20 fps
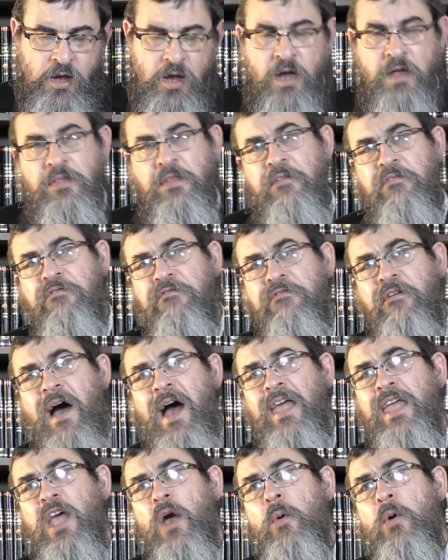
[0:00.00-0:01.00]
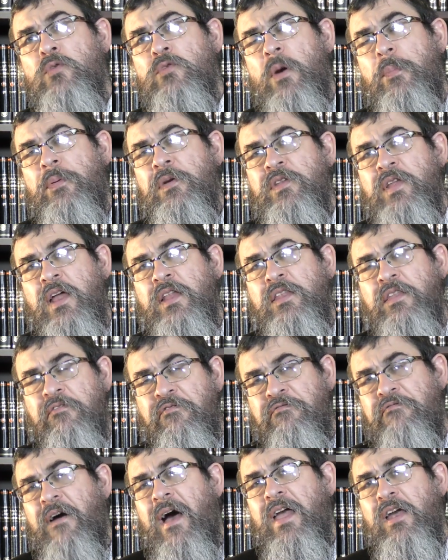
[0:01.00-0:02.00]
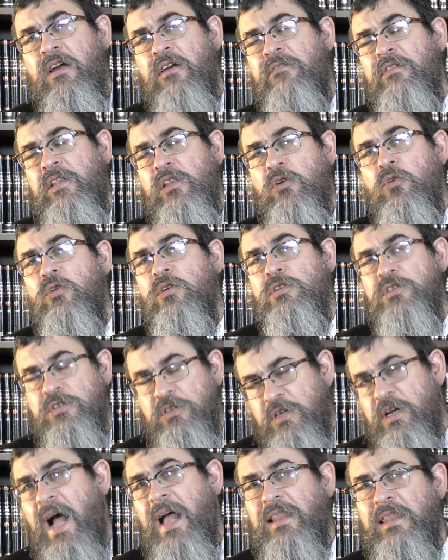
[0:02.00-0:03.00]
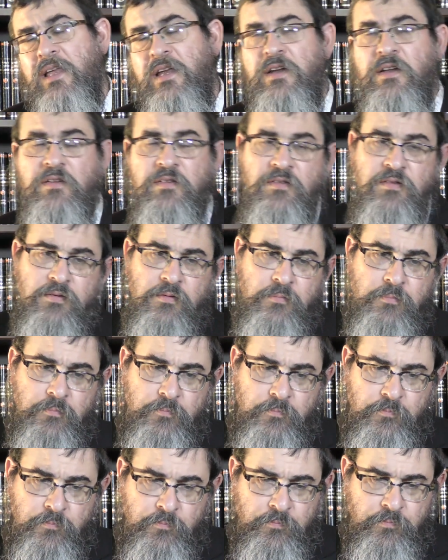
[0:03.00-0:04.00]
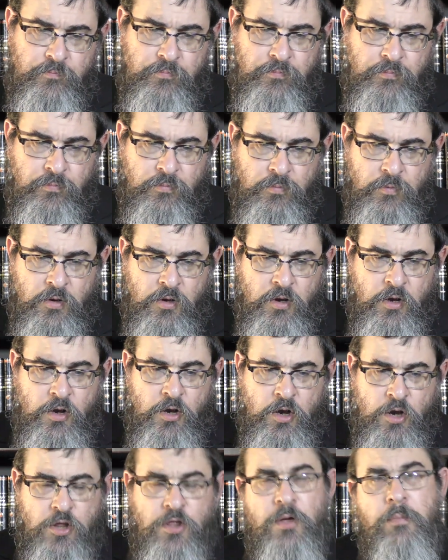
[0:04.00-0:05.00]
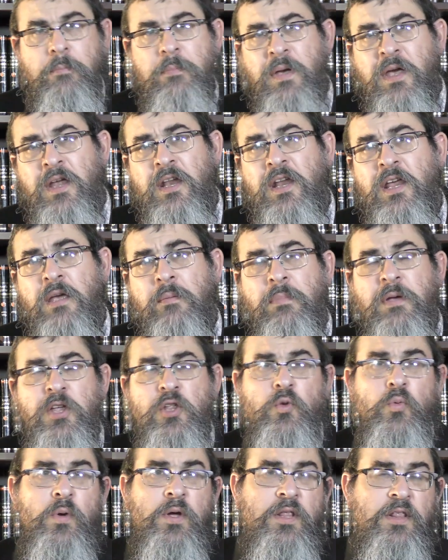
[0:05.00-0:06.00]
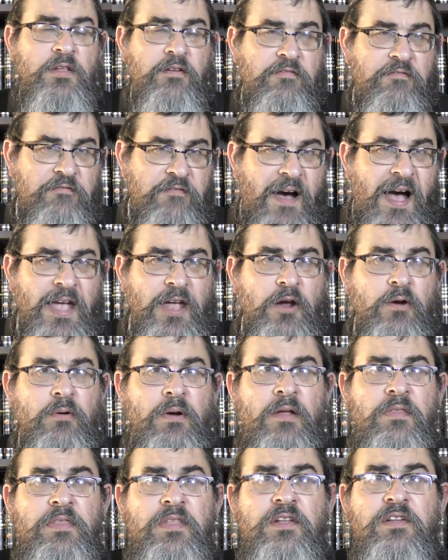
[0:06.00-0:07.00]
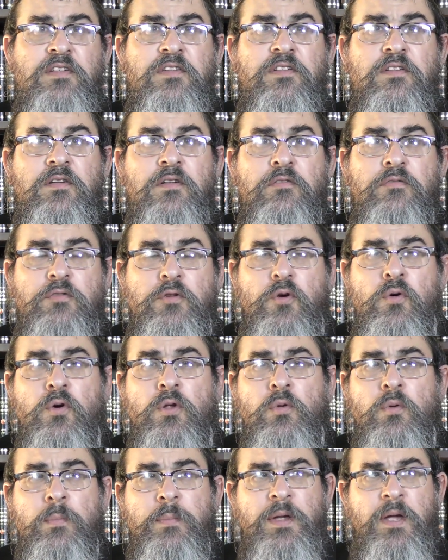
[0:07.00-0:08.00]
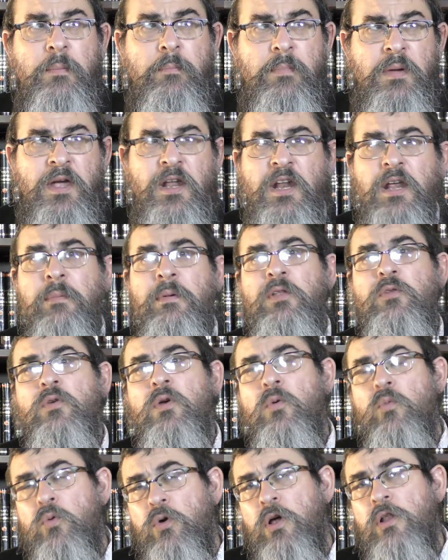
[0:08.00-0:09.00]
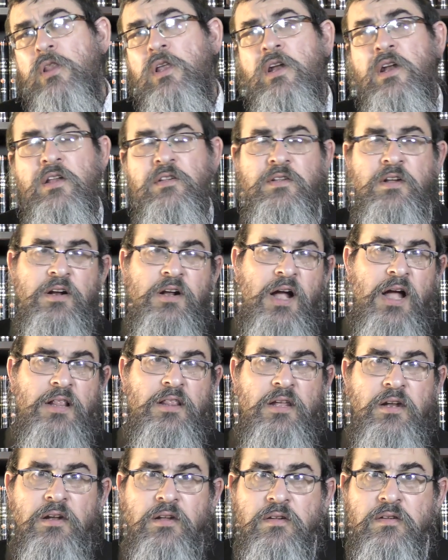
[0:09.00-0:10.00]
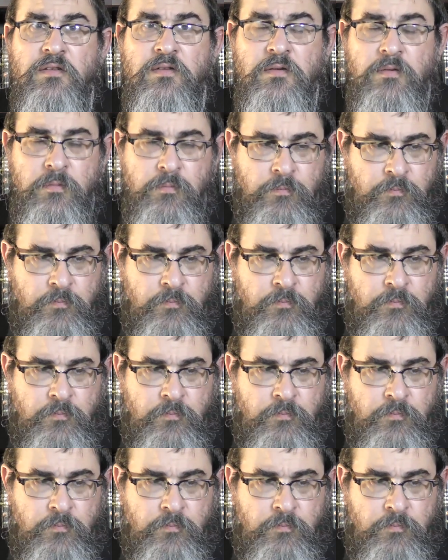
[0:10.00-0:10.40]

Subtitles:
And the fire would represent the fire of Elokus, godliness. The meeting between the fire and this fuel will be a meeting between worldliness and godliness.